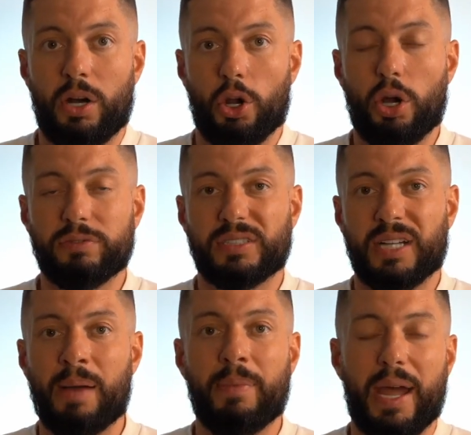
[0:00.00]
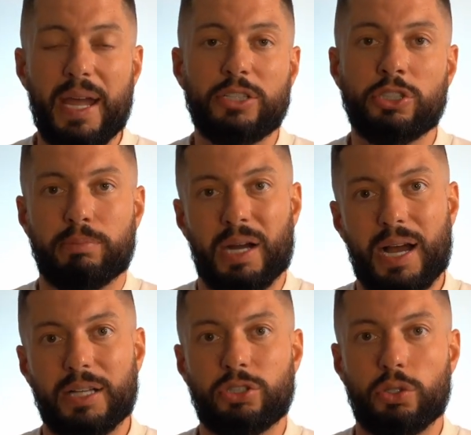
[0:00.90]
A lot of the time, the agent might
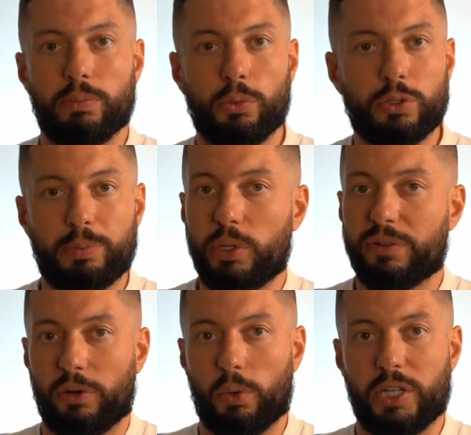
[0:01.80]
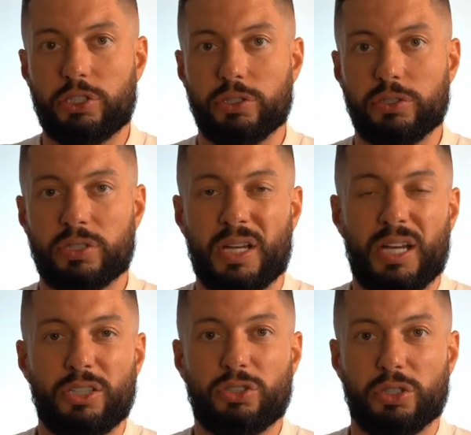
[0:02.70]
ask you multiple different questions,
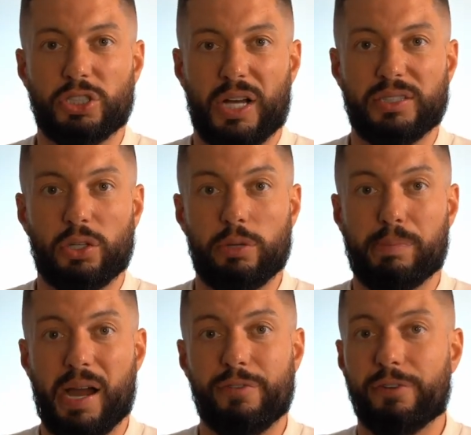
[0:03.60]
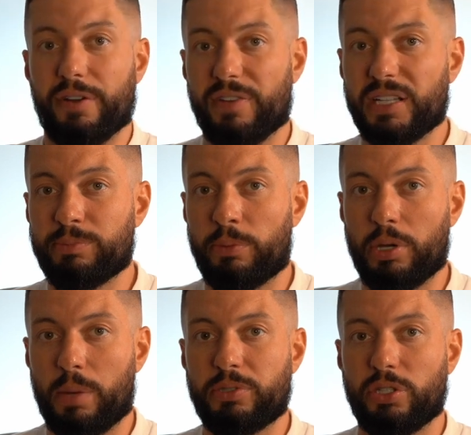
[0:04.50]
such as, are you buying for investment
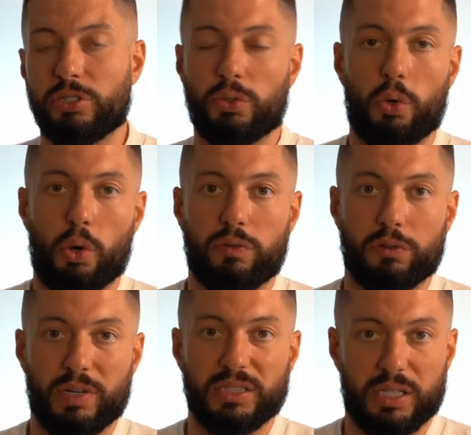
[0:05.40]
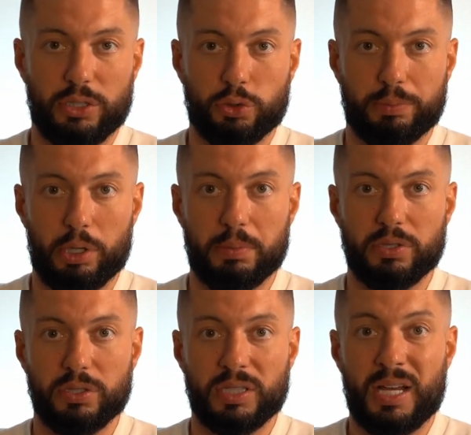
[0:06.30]
purposes or for residential
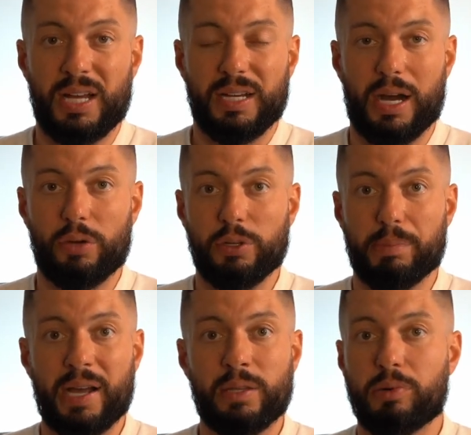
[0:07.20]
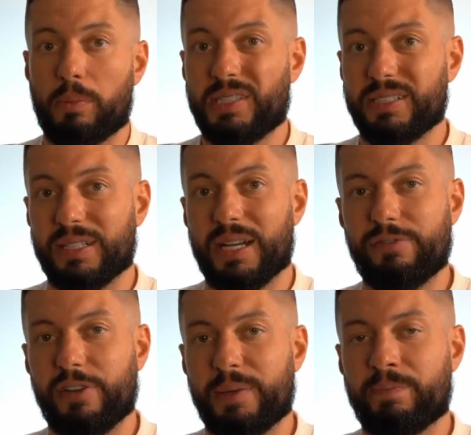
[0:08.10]
purposes? Now, if you're buying the property to
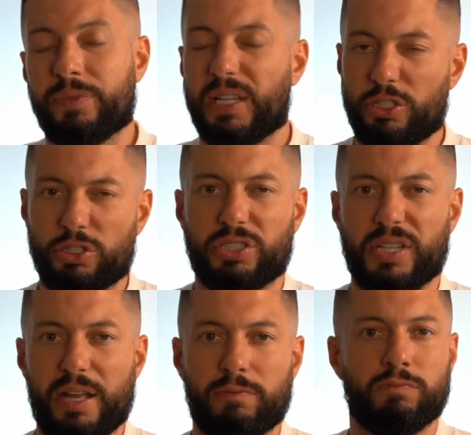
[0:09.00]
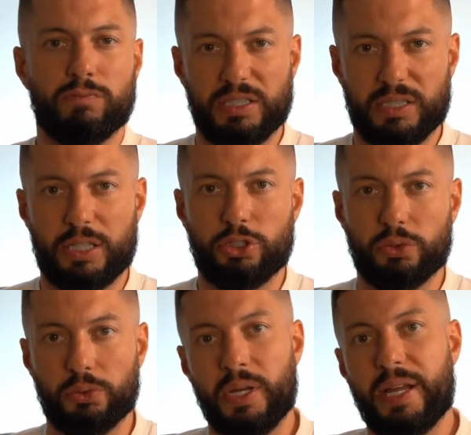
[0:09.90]
live in, then you just say
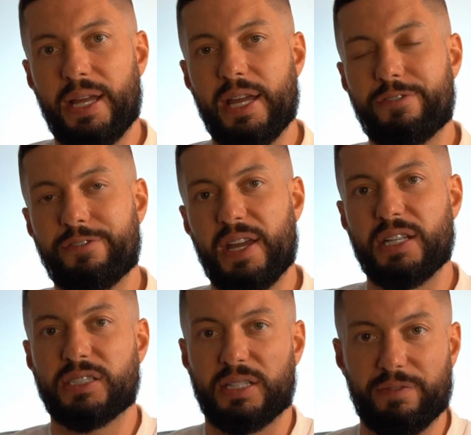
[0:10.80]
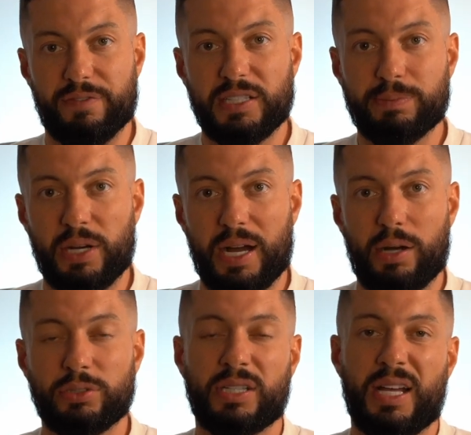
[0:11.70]
residential. If it's an investment
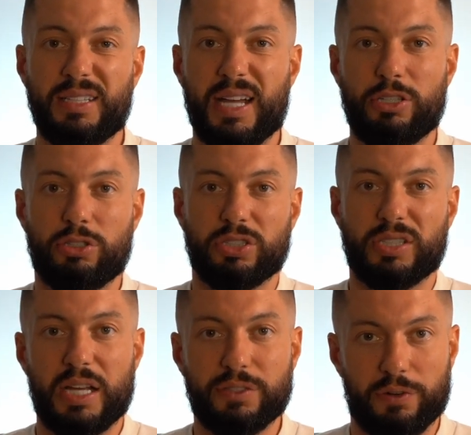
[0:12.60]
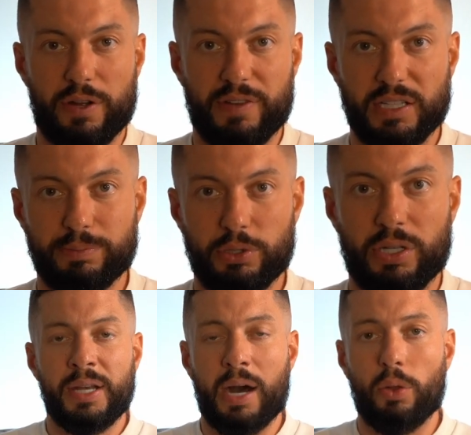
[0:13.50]
house, then you just say it's for
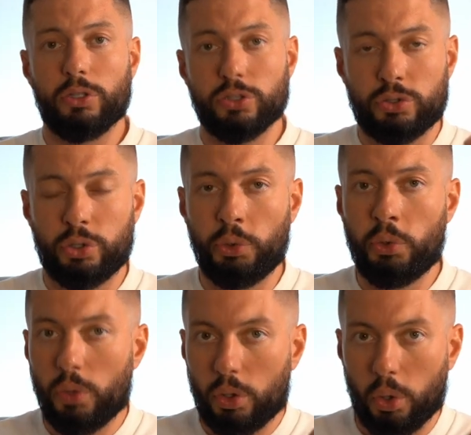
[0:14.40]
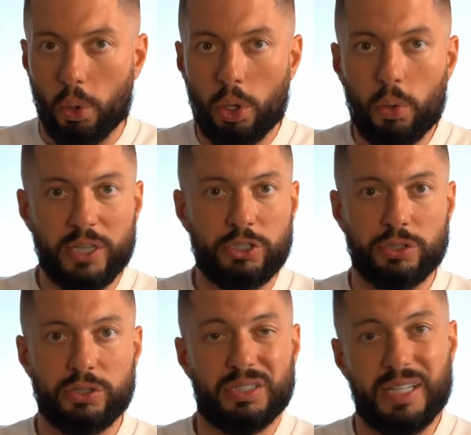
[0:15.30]
investment. Now, there's 2 core
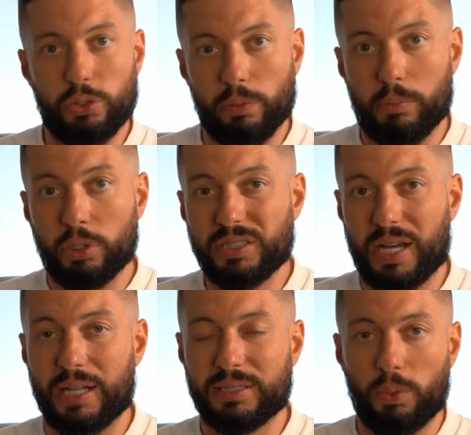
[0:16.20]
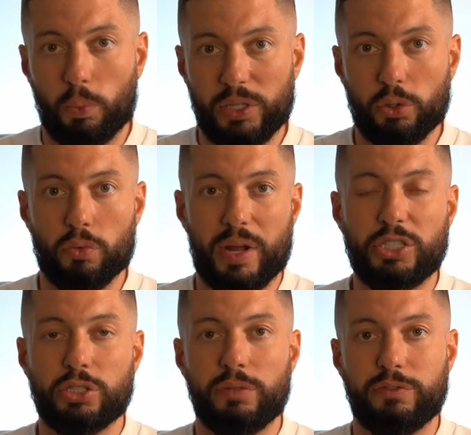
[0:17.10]
questions that you must ask when you're
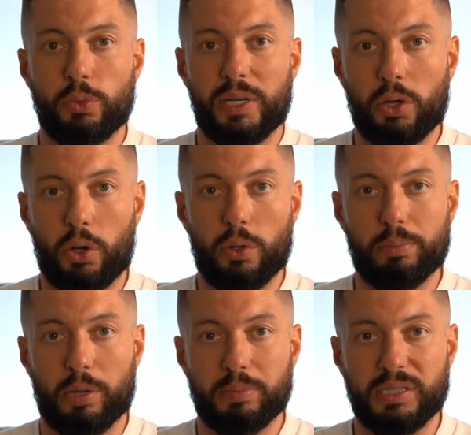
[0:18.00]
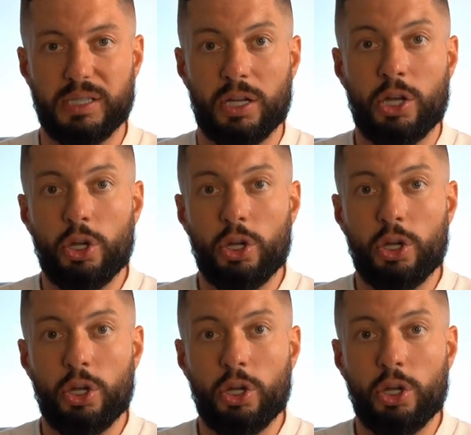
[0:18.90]
arranging the viewing on the property.